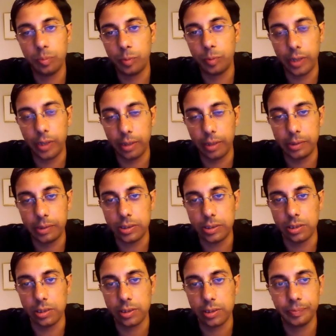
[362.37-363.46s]
skills.
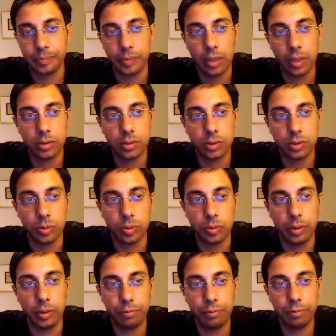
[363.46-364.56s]
So if
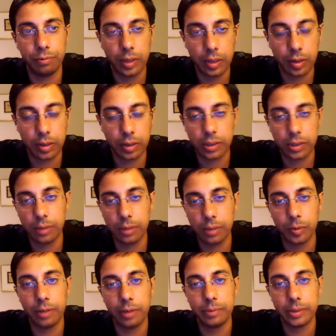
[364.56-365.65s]
you're an introductory
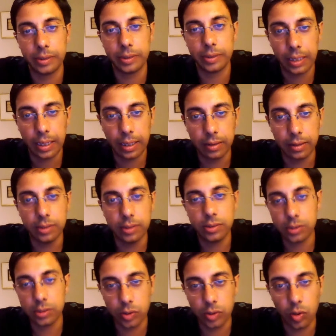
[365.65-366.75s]
programmer, this
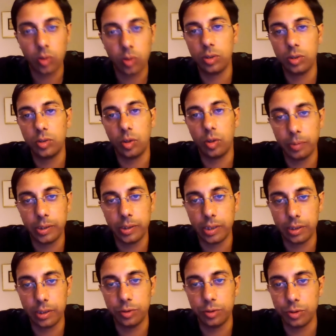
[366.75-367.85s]
is not the topic
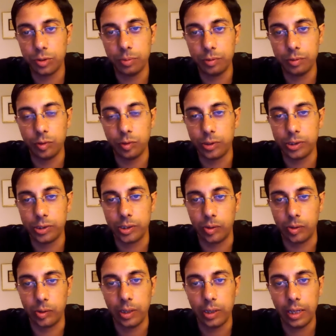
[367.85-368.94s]
that you should be focusing
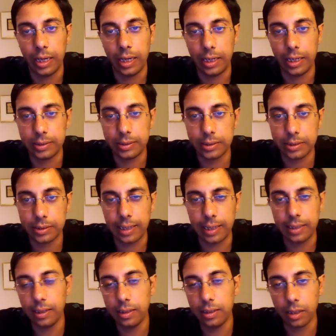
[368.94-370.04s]
on. It's a
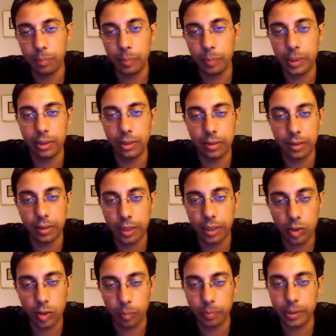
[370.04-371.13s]
slightly tricky
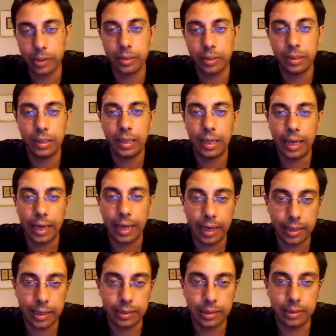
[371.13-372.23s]
topic,
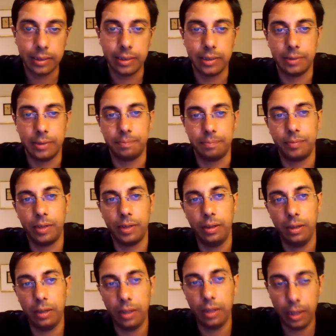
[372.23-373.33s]
and
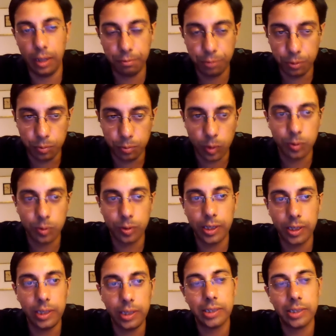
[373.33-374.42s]
if you want to
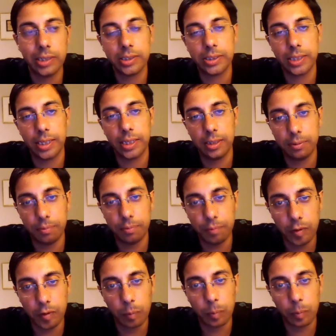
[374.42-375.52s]
really understand it,
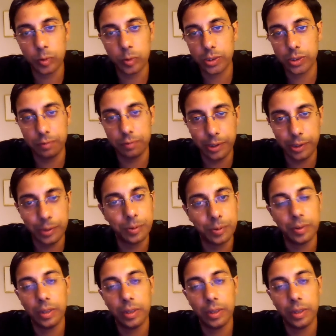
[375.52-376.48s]
we will post a video